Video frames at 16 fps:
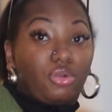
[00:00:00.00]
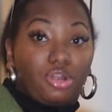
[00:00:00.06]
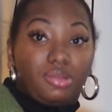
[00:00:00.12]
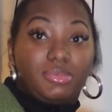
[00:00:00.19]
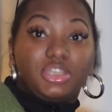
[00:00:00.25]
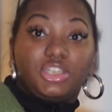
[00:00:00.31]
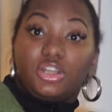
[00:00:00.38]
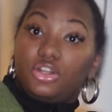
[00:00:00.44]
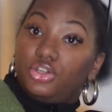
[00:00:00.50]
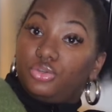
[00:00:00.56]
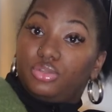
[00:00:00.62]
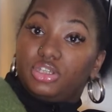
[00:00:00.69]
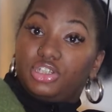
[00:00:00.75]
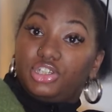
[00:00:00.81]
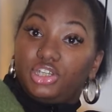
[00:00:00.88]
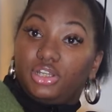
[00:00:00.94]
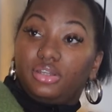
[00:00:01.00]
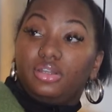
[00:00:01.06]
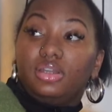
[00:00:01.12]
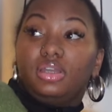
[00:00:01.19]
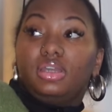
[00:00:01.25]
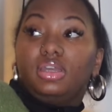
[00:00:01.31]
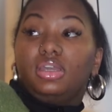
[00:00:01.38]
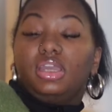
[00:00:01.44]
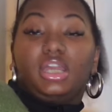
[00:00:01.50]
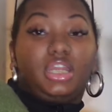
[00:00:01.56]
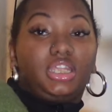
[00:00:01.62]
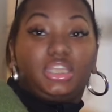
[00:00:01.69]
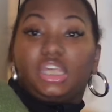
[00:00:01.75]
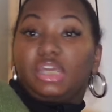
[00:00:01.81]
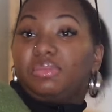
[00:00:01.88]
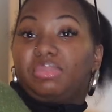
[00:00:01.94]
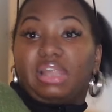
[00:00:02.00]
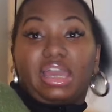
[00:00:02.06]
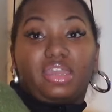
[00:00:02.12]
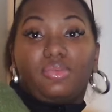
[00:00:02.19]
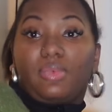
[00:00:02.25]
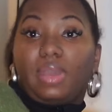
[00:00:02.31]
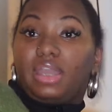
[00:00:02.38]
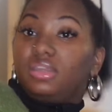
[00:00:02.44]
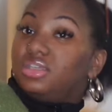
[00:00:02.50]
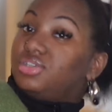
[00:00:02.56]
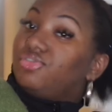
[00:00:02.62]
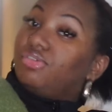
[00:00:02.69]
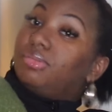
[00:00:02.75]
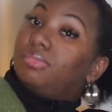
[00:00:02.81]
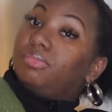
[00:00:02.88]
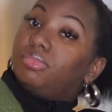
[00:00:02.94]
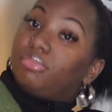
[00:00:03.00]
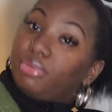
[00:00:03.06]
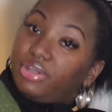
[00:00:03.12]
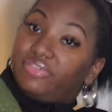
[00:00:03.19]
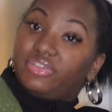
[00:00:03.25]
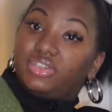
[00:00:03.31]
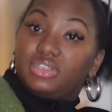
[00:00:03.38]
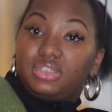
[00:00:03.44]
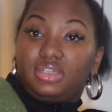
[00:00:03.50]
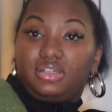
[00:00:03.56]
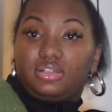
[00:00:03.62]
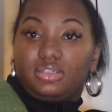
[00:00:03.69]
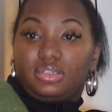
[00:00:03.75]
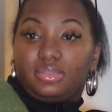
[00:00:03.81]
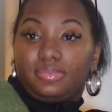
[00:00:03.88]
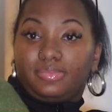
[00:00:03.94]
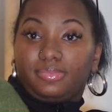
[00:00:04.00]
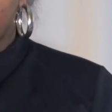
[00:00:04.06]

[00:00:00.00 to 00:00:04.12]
ornaments are new this year. Anything black and white is from previous years.